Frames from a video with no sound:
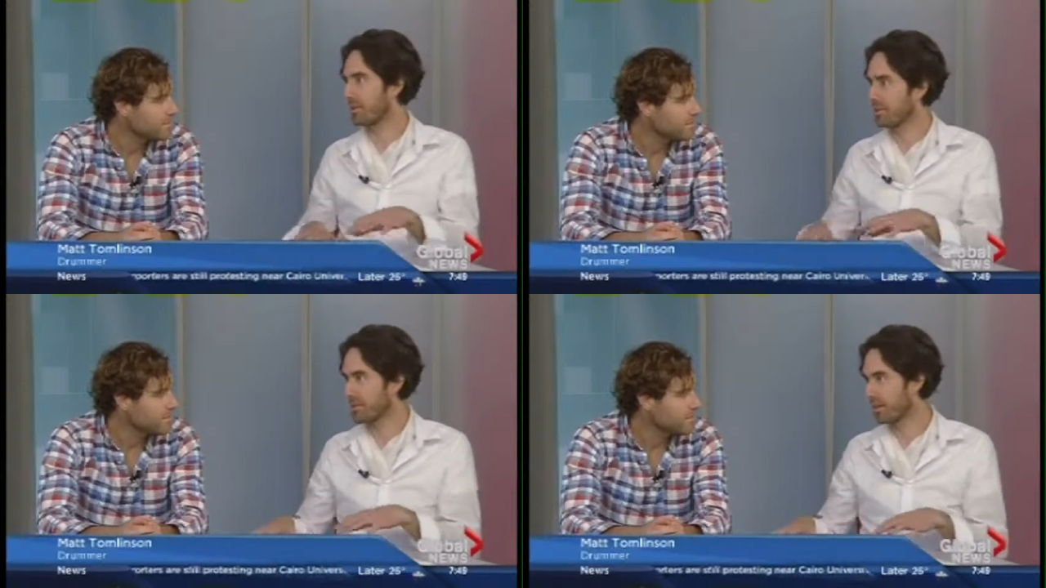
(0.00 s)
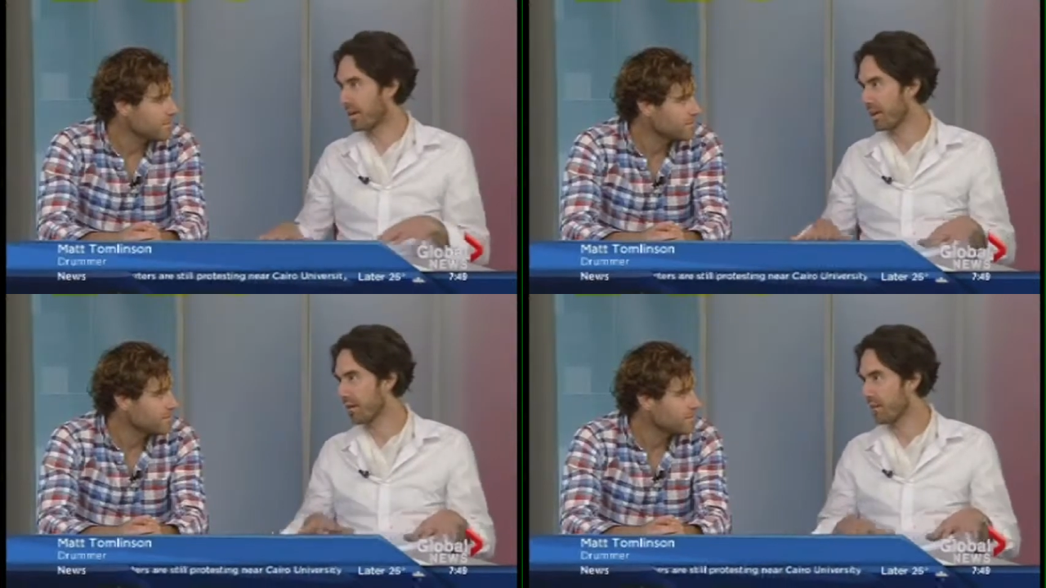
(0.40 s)
Speaker 1: things
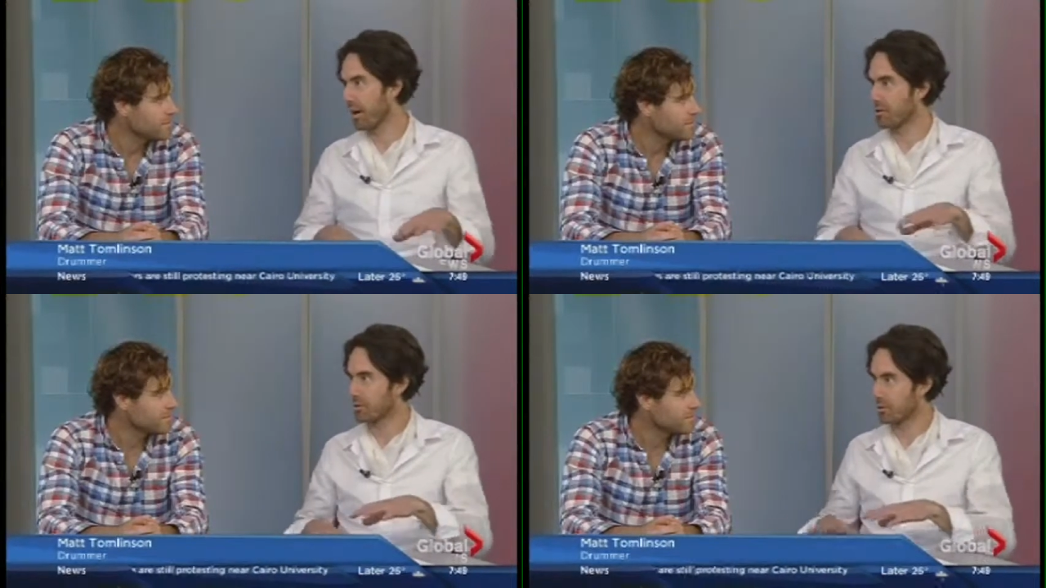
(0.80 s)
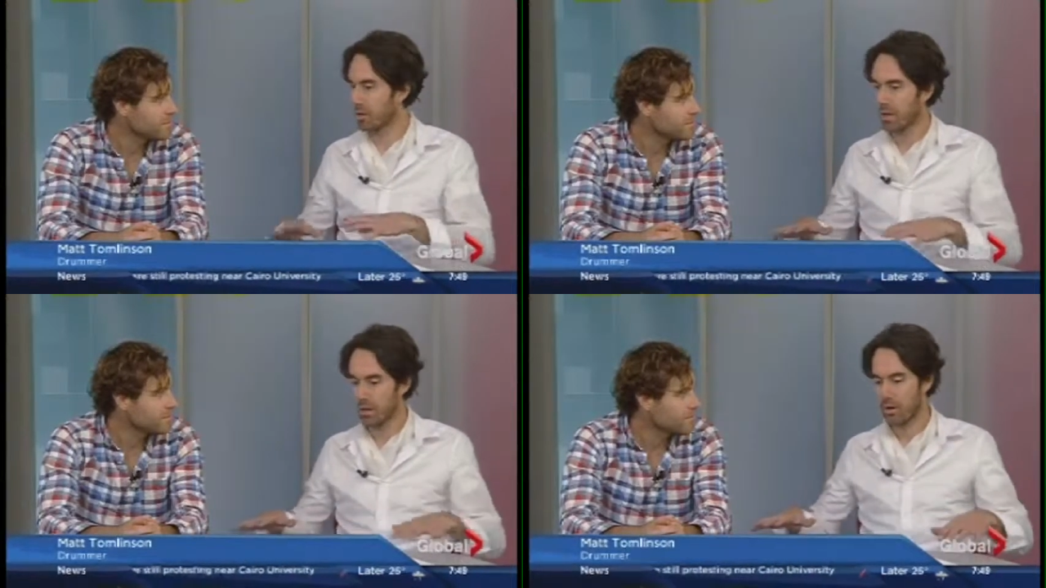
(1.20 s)
together
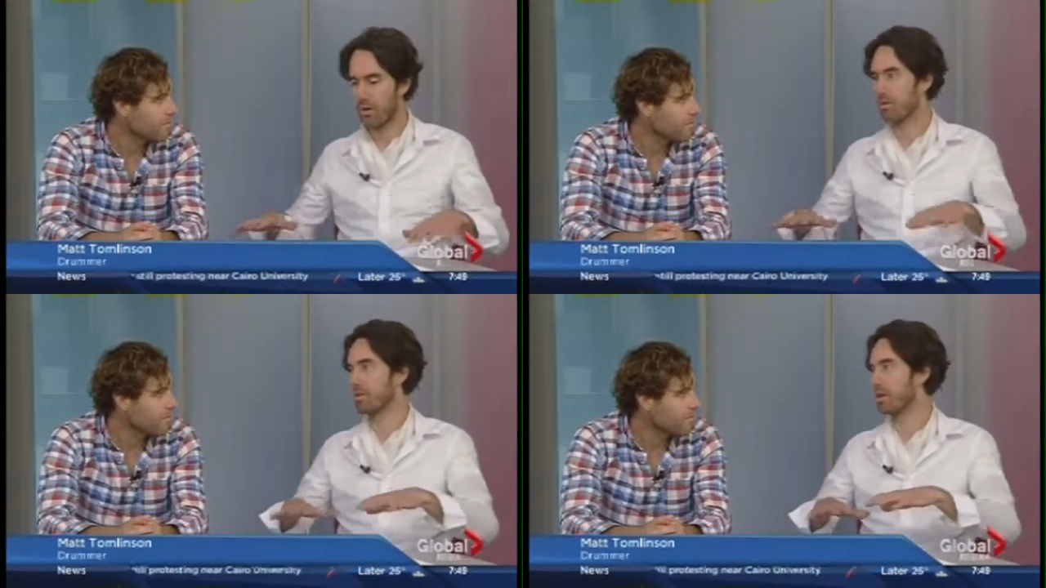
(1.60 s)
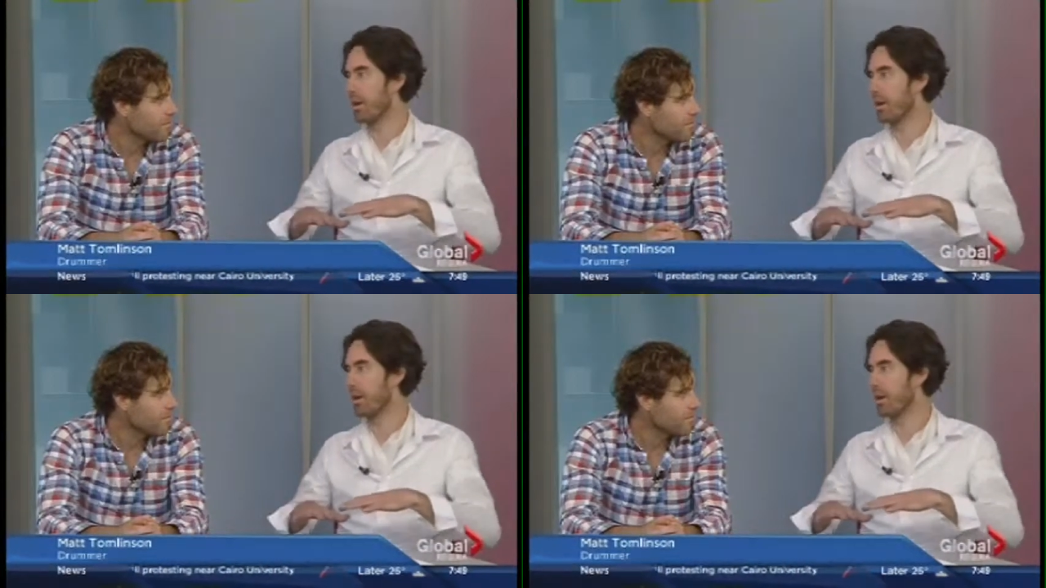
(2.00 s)
gradually over